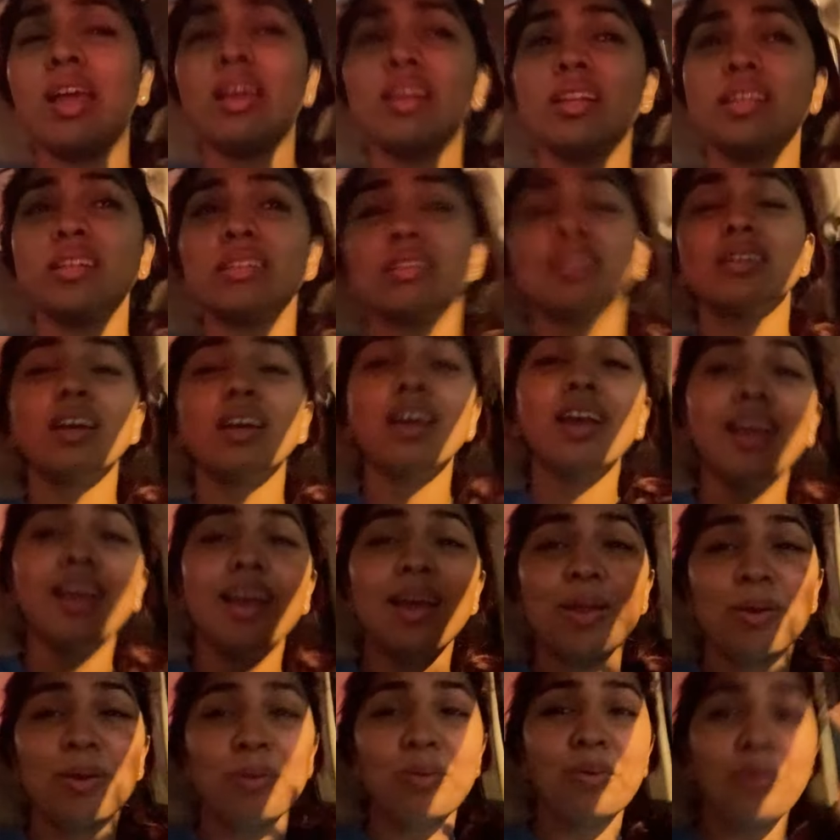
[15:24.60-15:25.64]

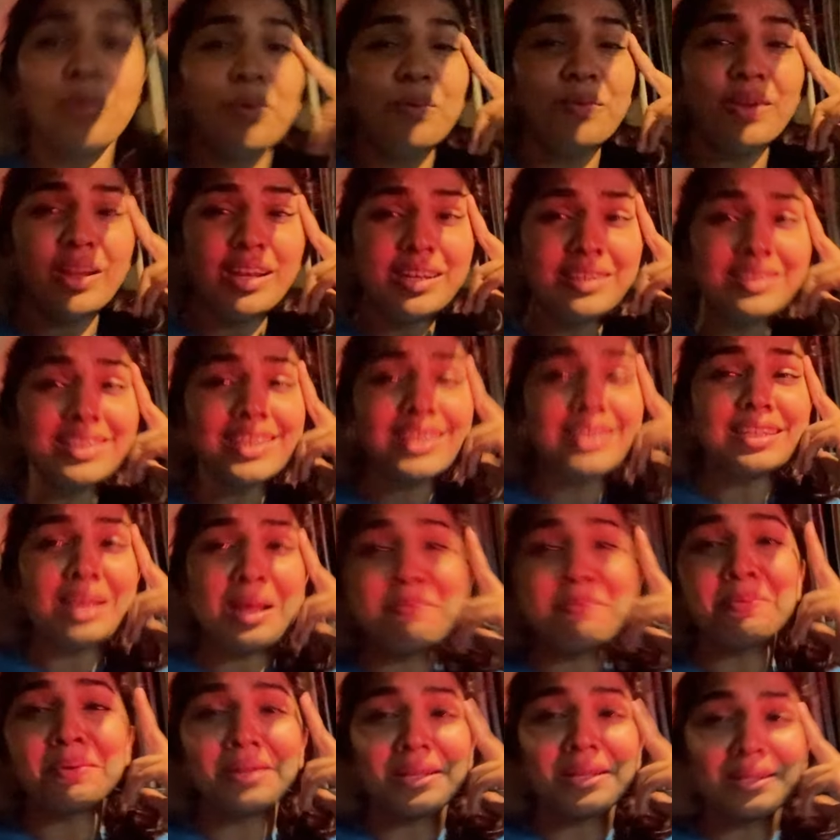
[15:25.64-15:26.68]
I don't know when things
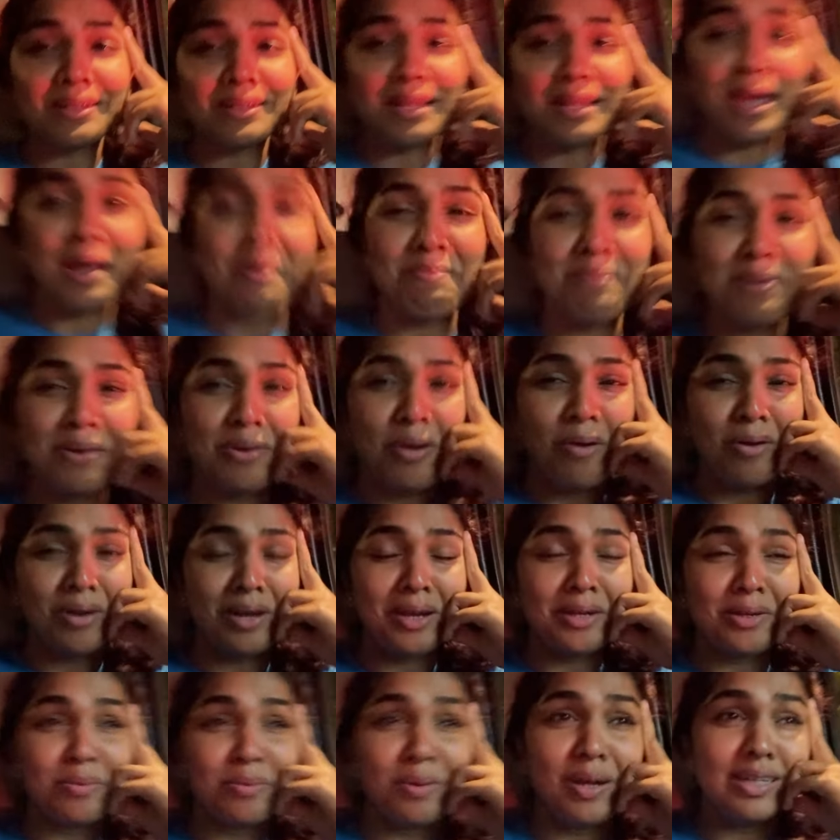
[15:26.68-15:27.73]
happen, like they happen all
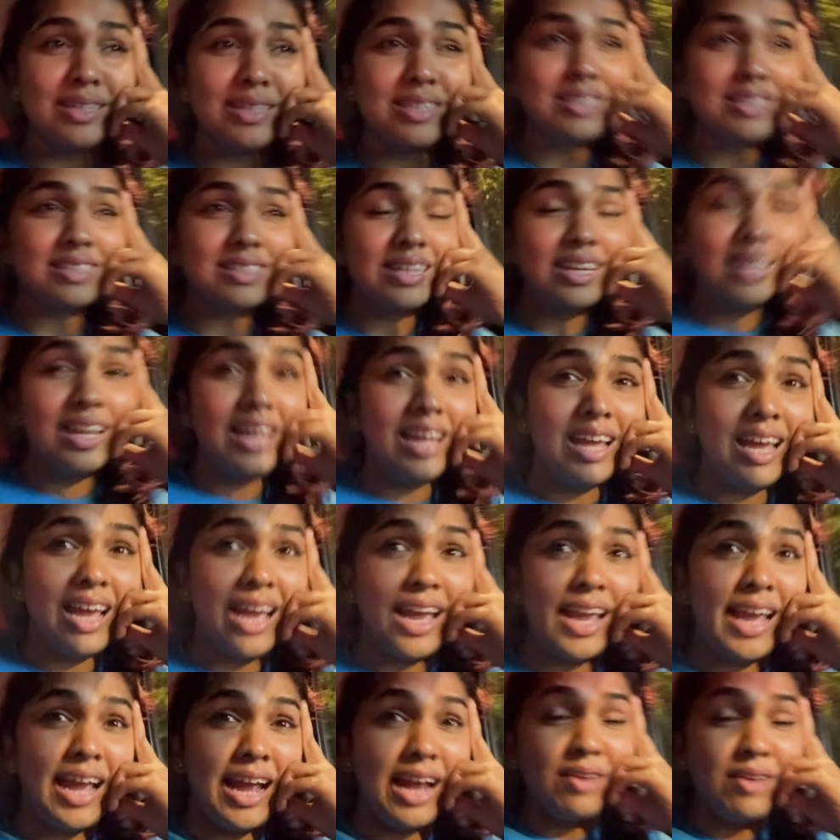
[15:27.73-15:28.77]
at once.
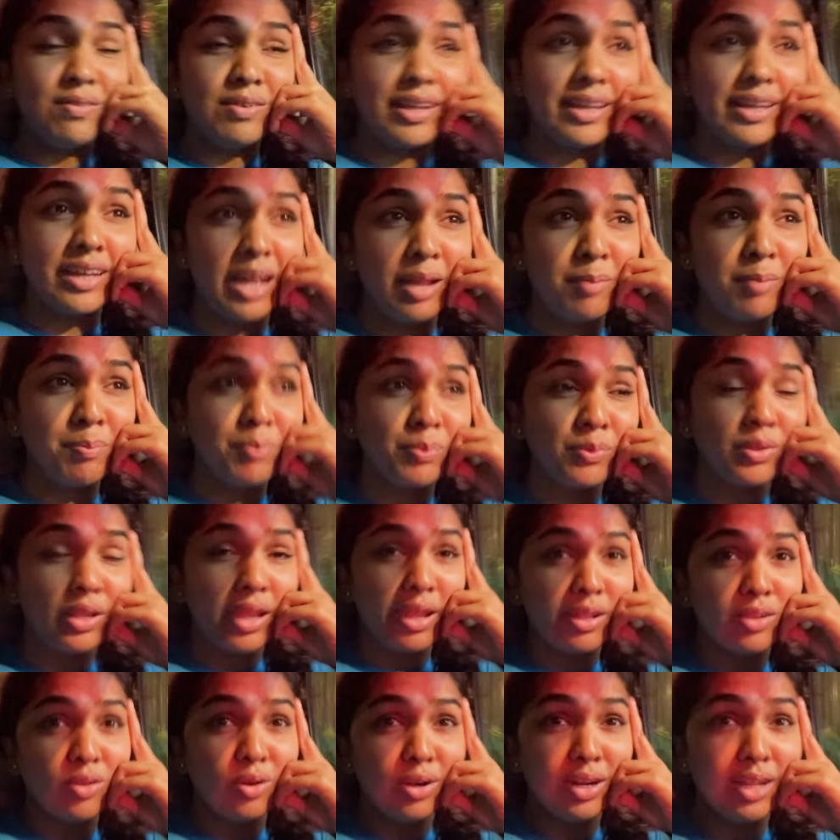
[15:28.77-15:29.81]
I have like,
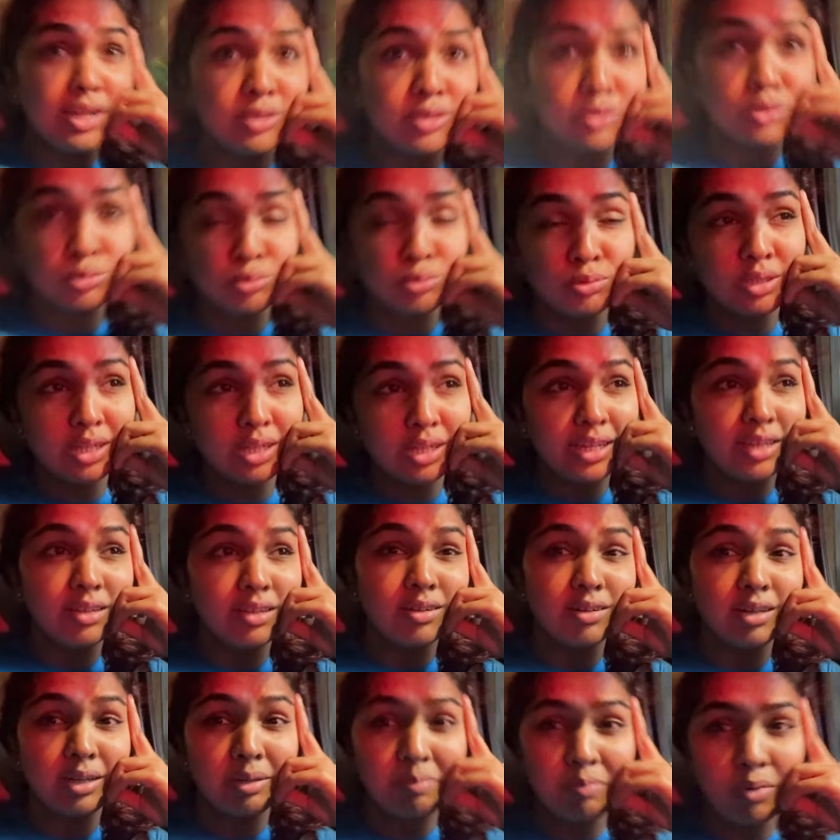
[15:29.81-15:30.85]
I thought I'll shoot like
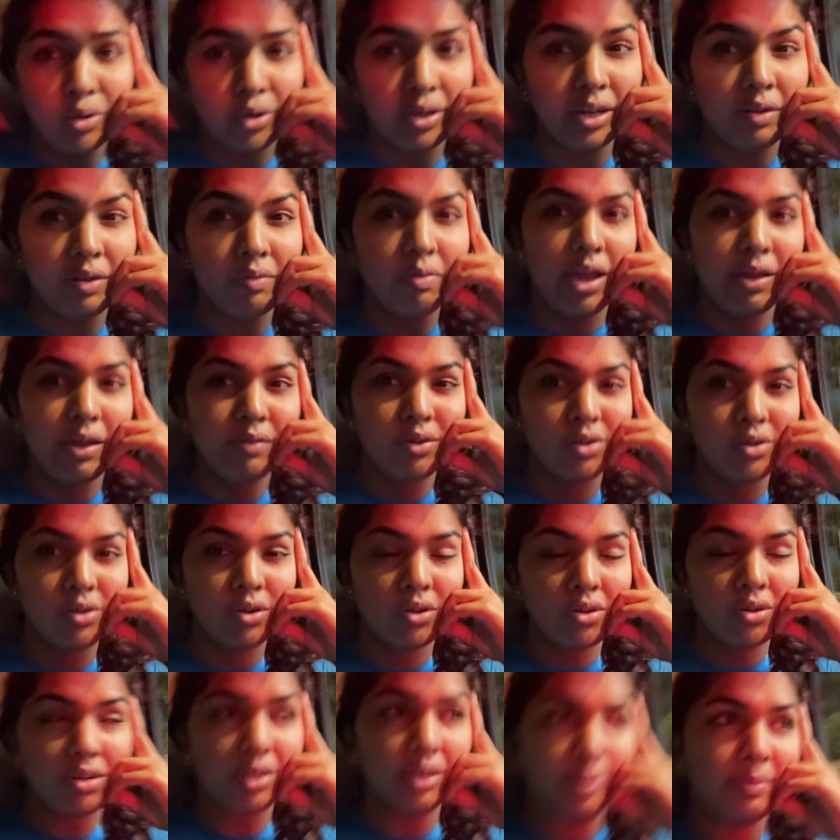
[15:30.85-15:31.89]
early morning, 5
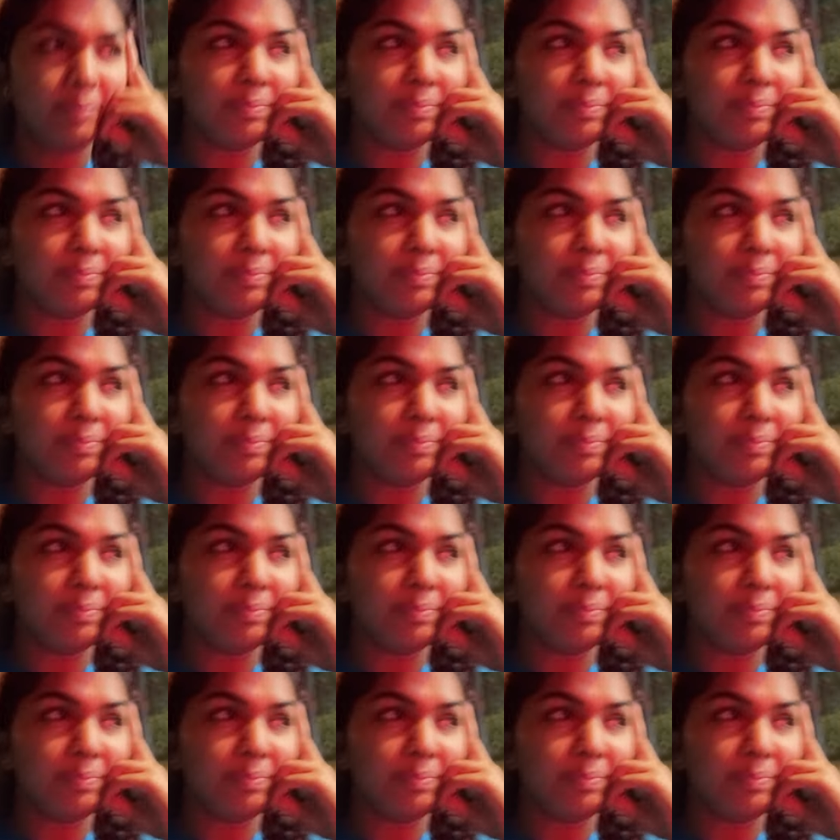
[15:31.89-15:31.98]
o'clock.